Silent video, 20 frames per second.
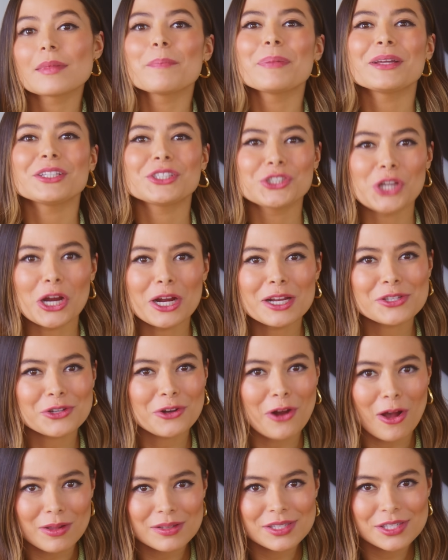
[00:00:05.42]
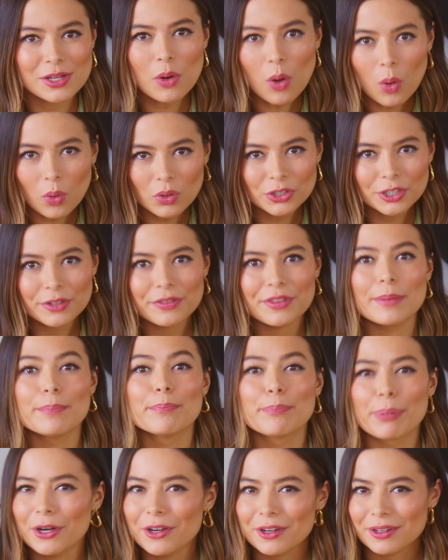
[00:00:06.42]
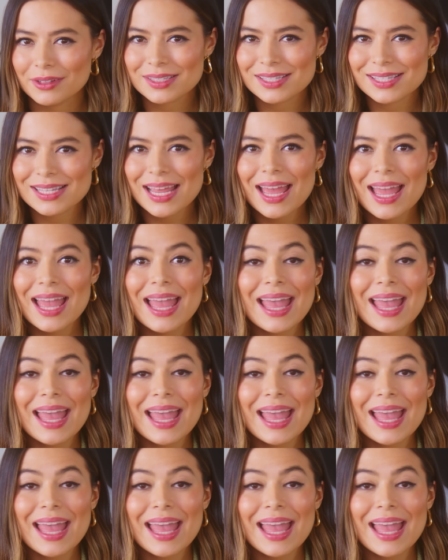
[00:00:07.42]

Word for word: But sharks are also older than birds